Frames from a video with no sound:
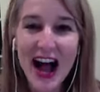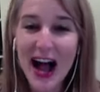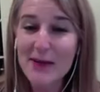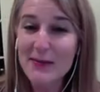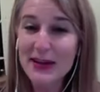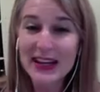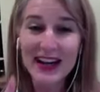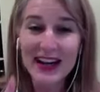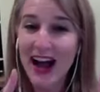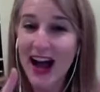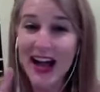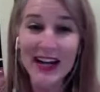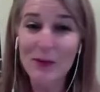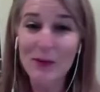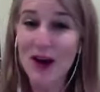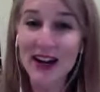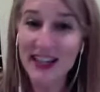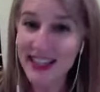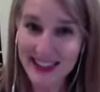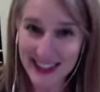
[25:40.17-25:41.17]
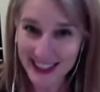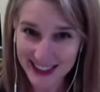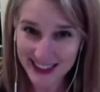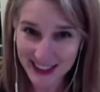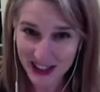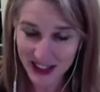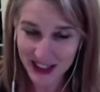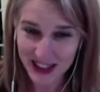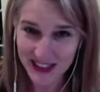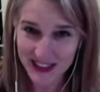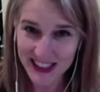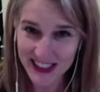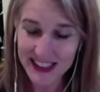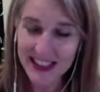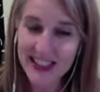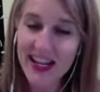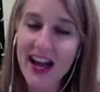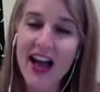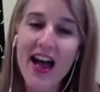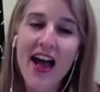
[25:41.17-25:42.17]
I mean, I wanted these
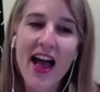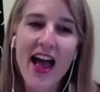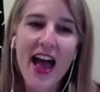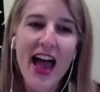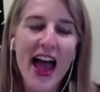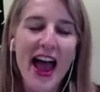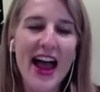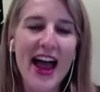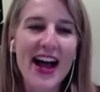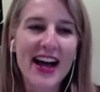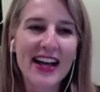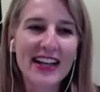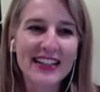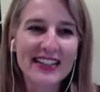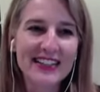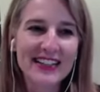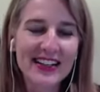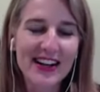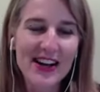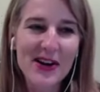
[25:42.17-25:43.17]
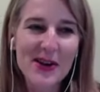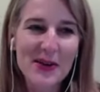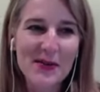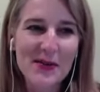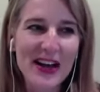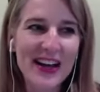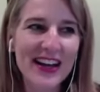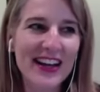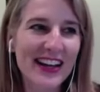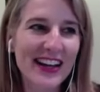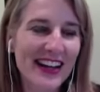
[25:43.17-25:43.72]
children. And um,